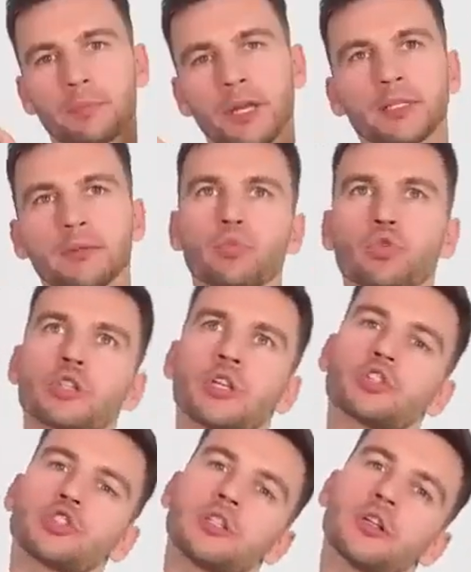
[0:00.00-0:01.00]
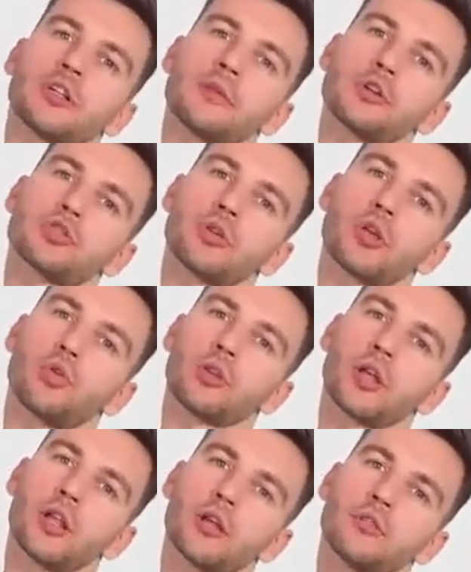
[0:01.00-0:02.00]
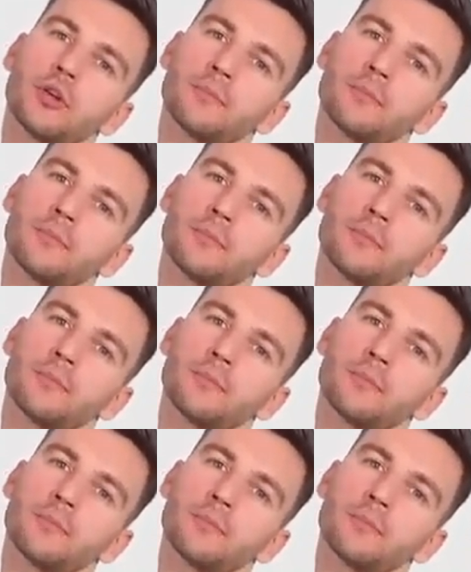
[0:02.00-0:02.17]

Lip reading: can even slightly tilt your head.